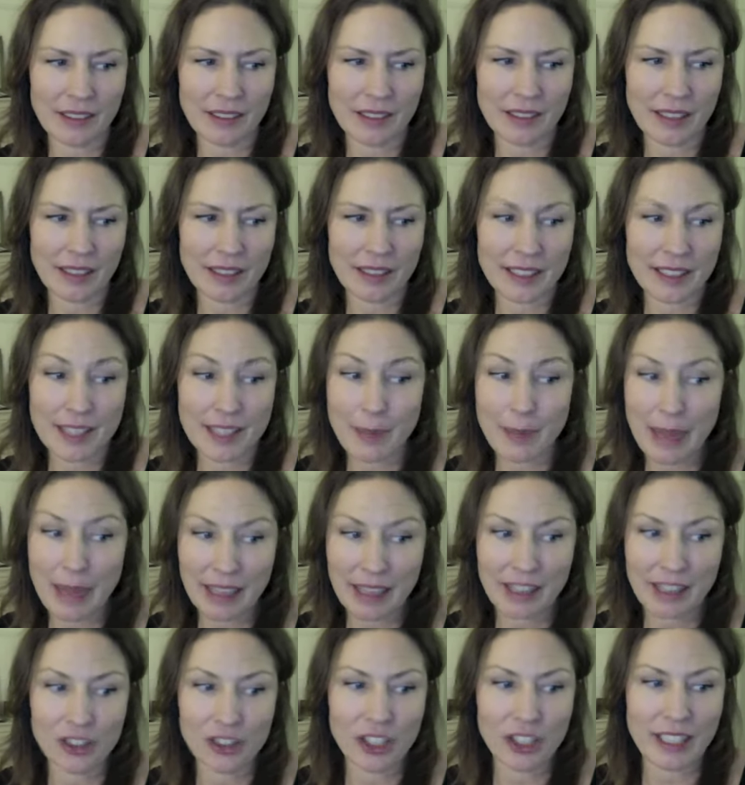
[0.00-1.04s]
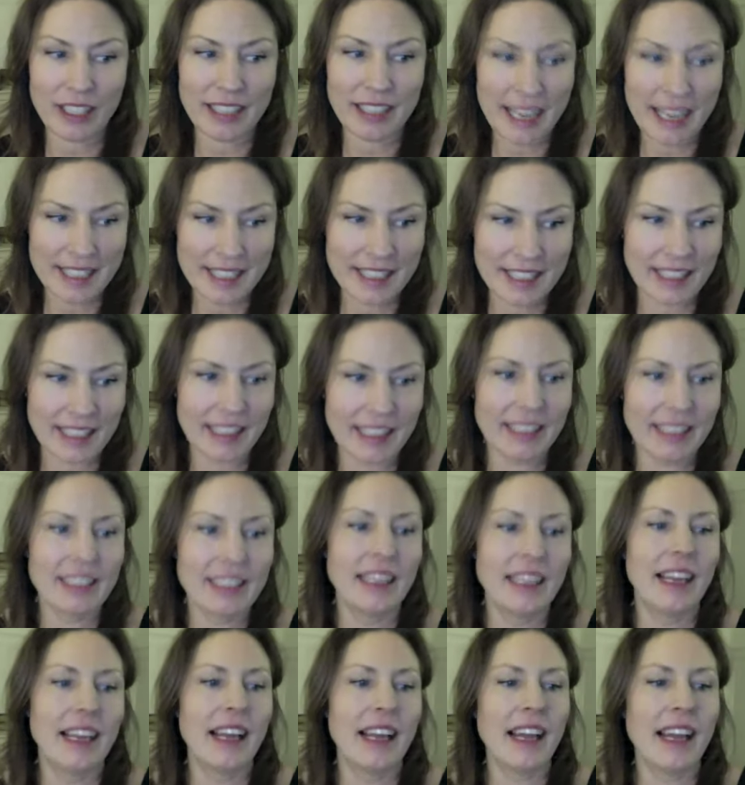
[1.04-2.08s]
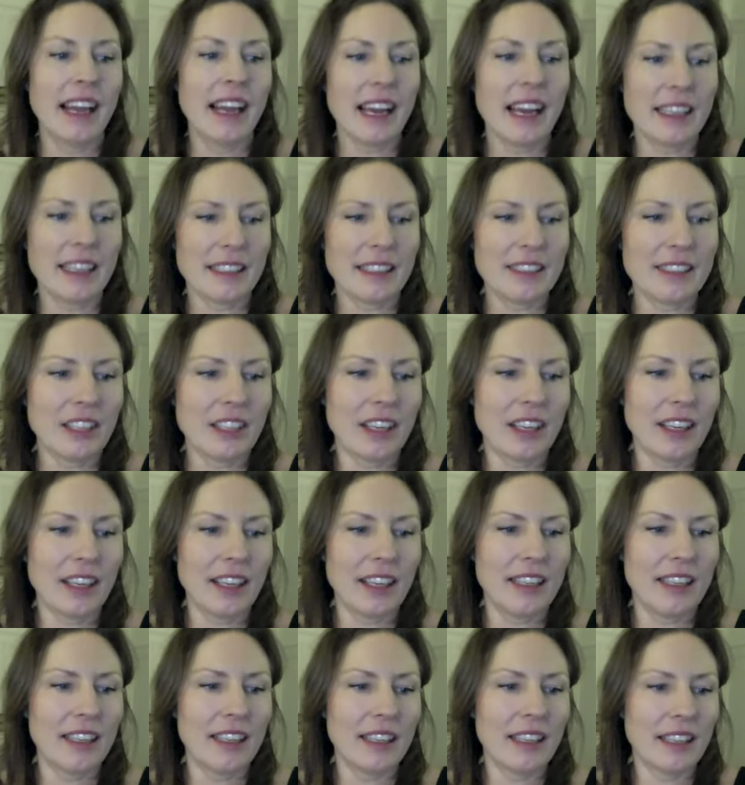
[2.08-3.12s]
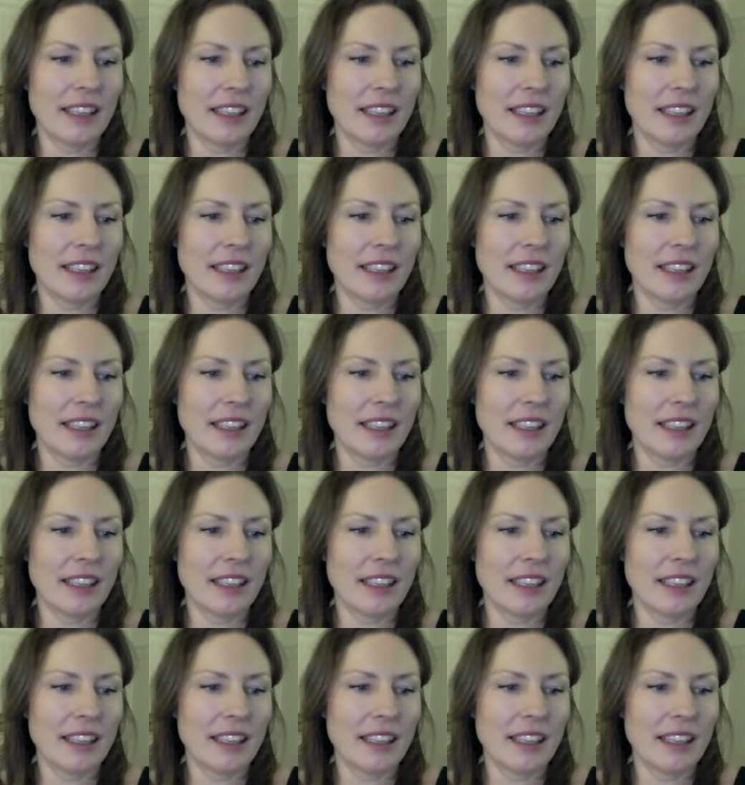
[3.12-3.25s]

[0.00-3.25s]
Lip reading: Gianessi, Ella Todd,